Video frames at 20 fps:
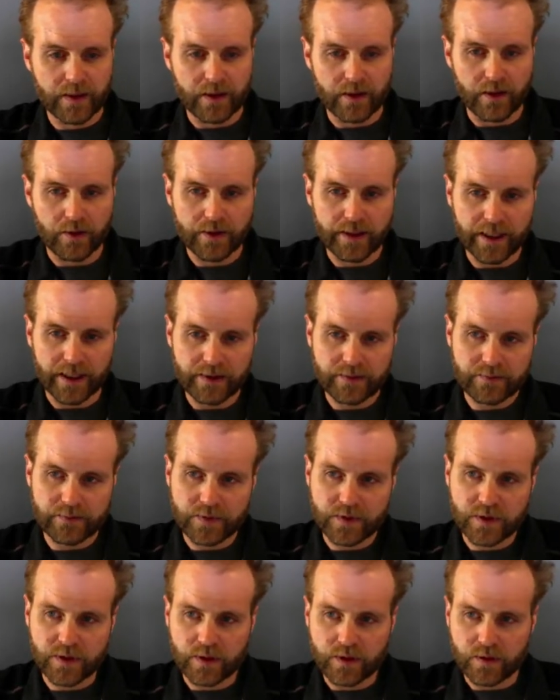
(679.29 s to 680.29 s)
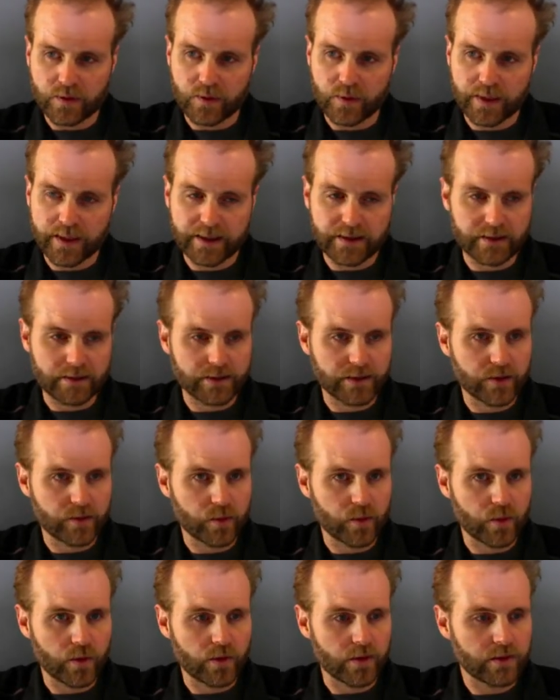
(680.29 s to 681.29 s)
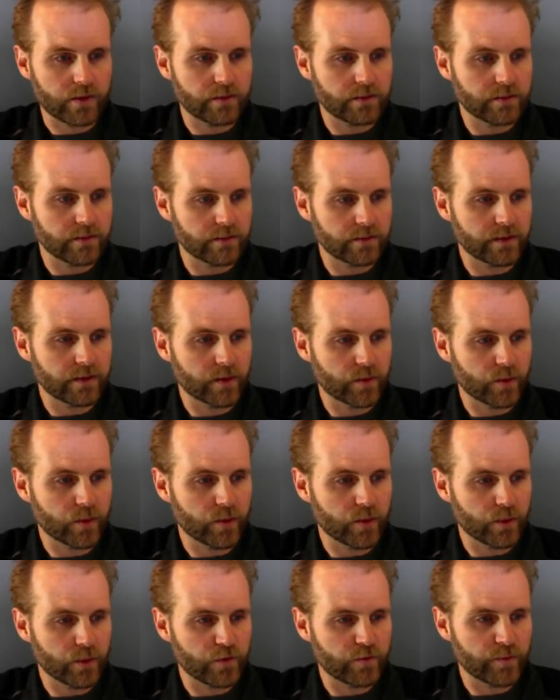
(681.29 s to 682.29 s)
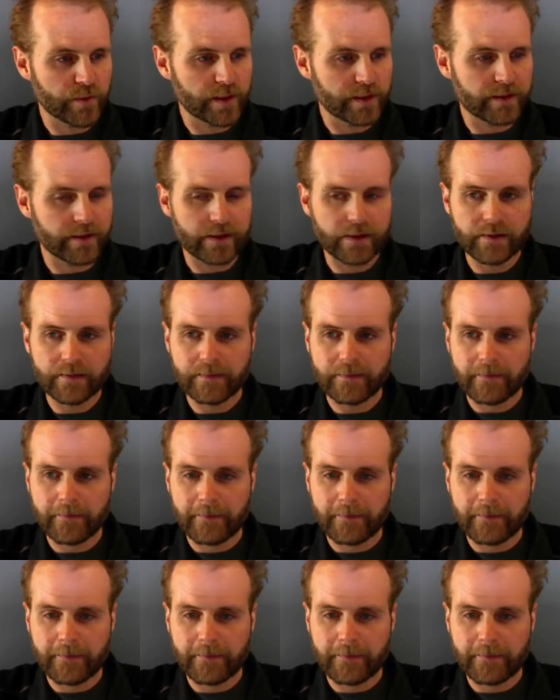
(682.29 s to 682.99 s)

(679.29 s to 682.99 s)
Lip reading: Okay, so we're getting a little more movement there.